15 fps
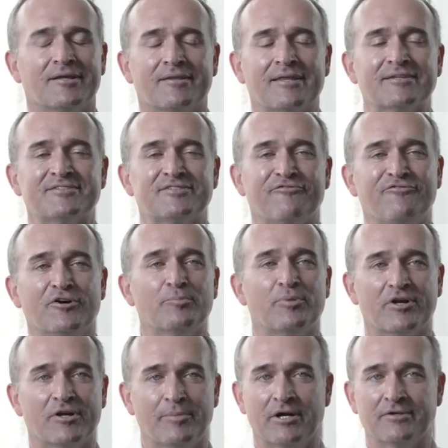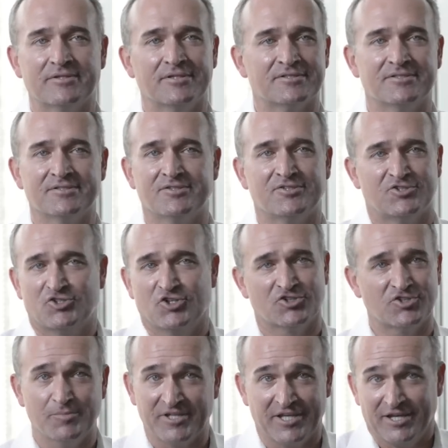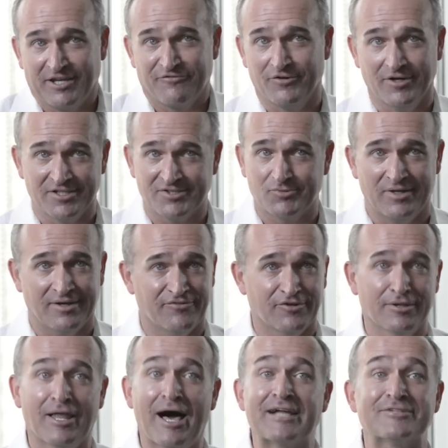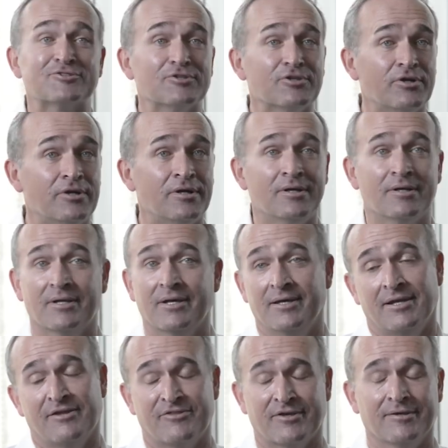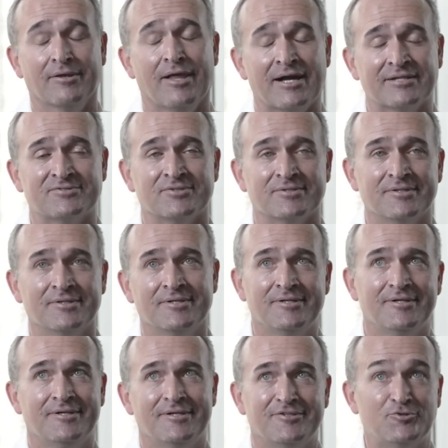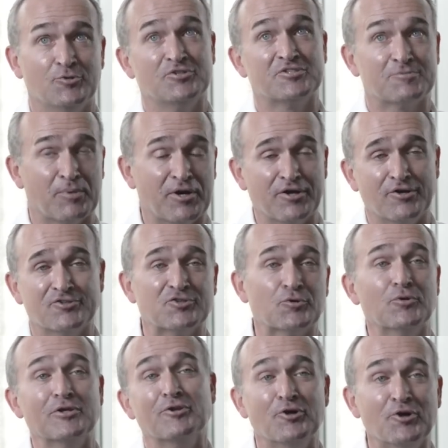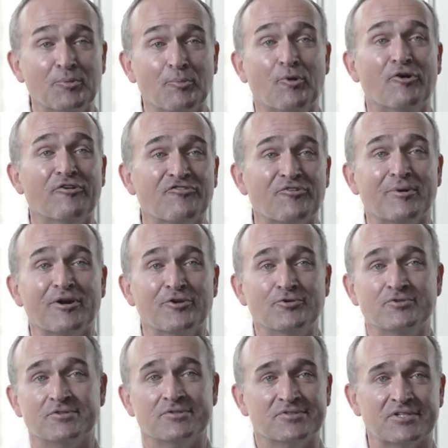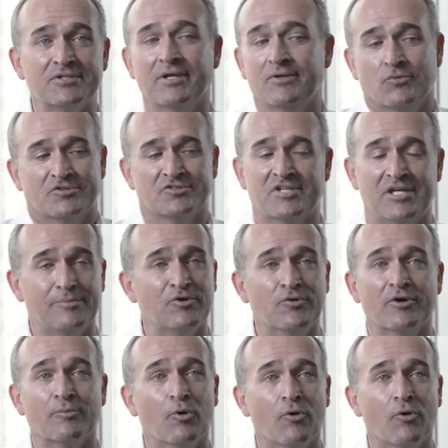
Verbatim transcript: That's the fun part about this, is this is just the beginning for us. We have a lot to learn and I think a lot to to inspire so we learn more from our users and then we'll just keep doing